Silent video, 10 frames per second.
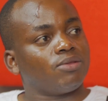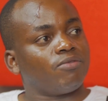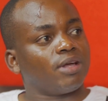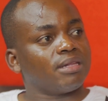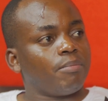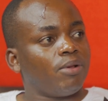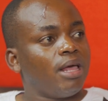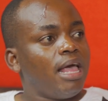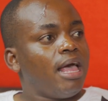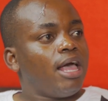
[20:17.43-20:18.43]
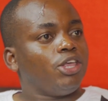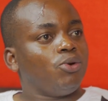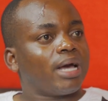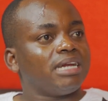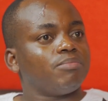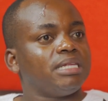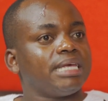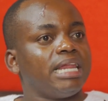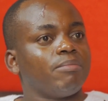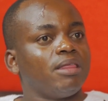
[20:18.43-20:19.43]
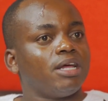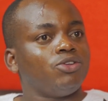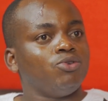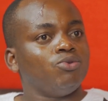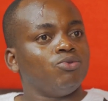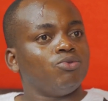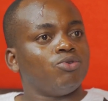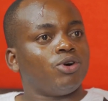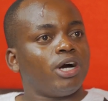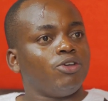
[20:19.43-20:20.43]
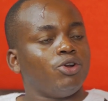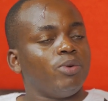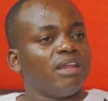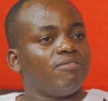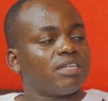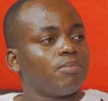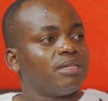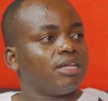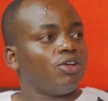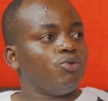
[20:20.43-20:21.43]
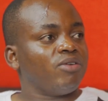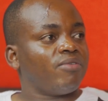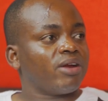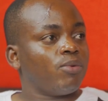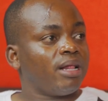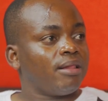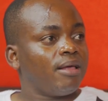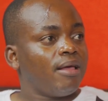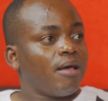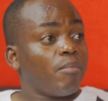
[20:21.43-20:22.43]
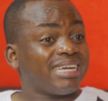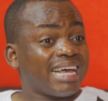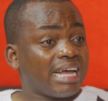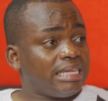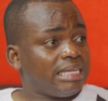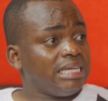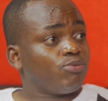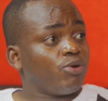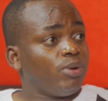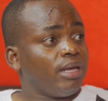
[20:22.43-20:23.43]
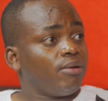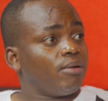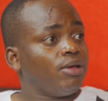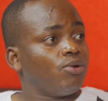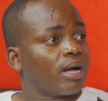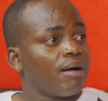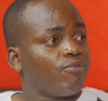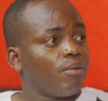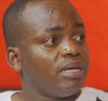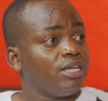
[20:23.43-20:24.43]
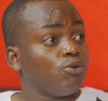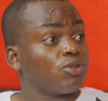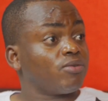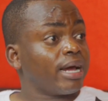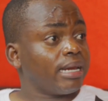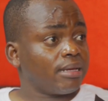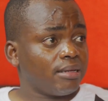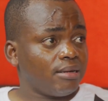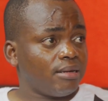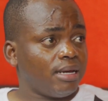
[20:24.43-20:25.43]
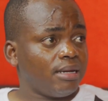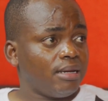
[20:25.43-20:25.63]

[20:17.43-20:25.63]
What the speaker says: So, for example, you can't be selling me that you're doing investments and you're doing very well, but I can see it when we, come for a meeting, you're struggling. Right?